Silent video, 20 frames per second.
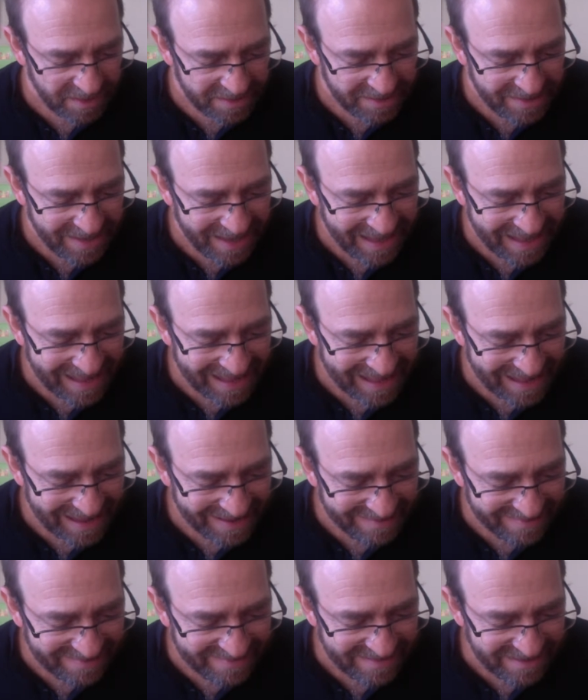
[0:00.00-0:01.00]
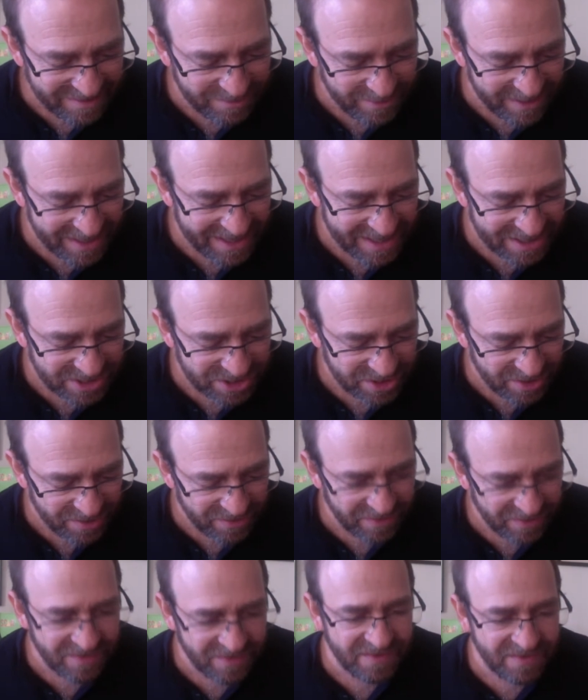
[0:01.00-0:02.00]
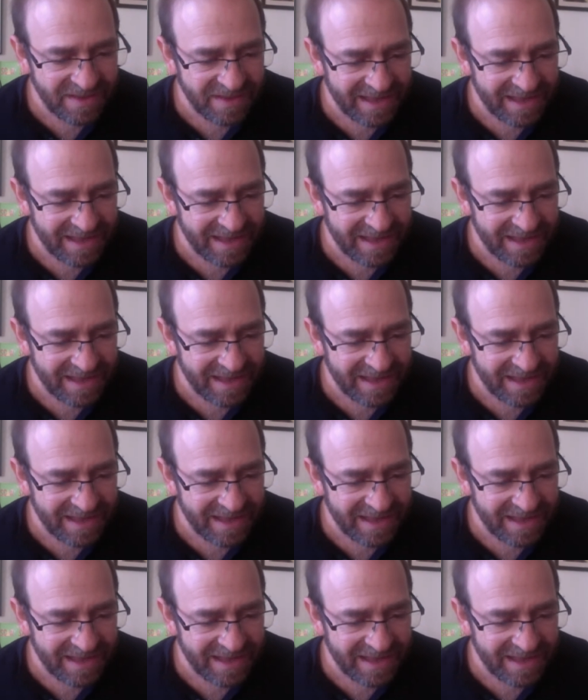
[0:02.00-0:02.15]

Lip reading: Yeah, I see creations.